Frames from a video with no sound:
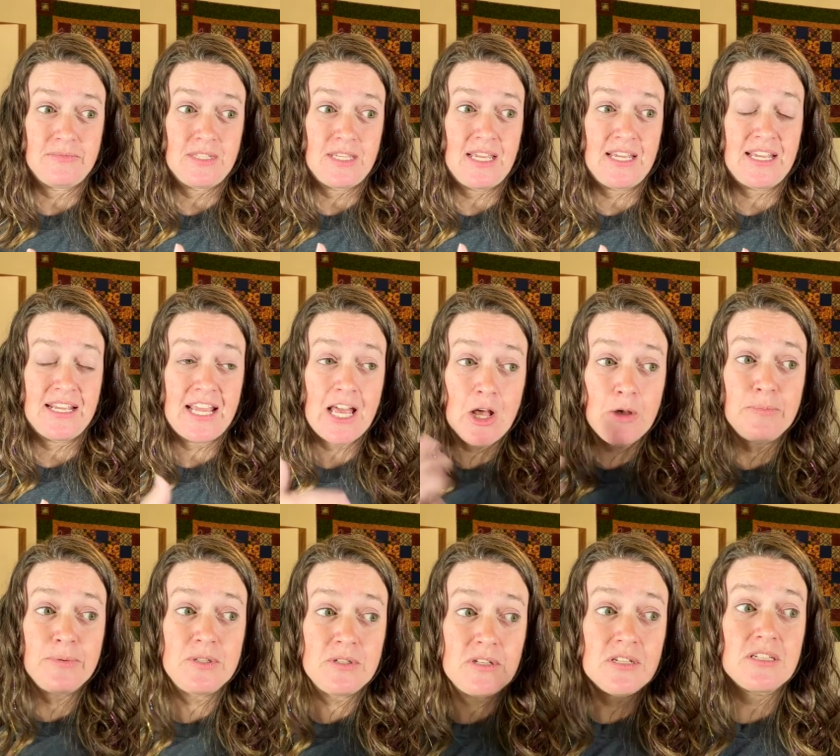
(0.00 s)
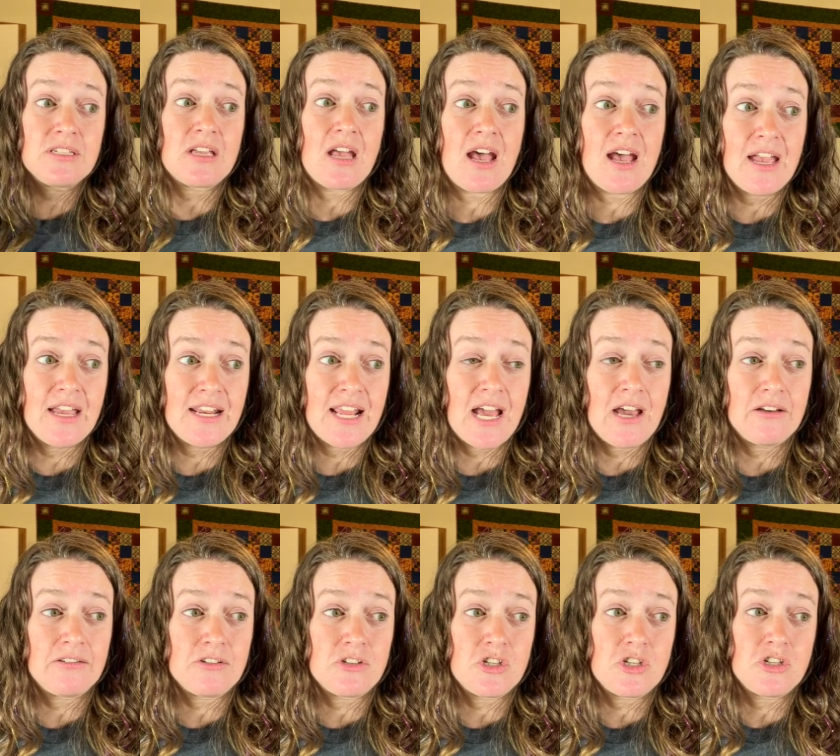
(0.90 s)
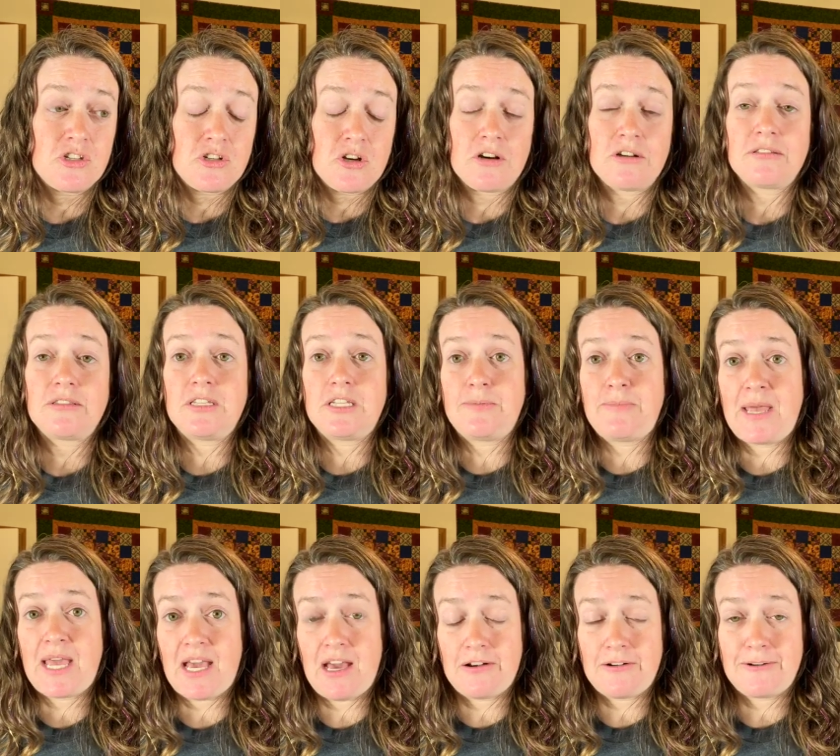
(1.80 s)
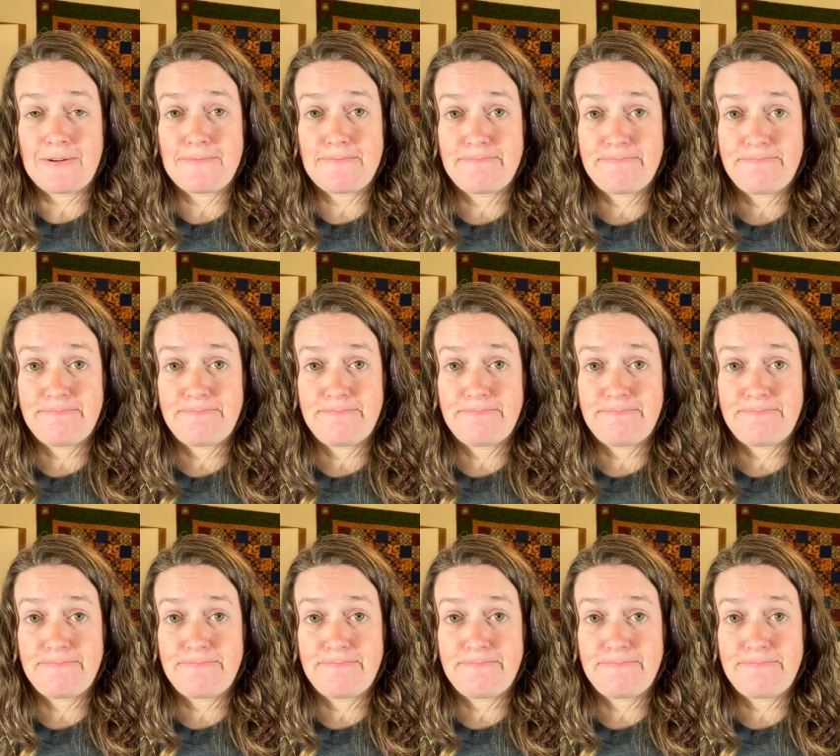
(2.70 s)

it can help you decide how to start this pattern.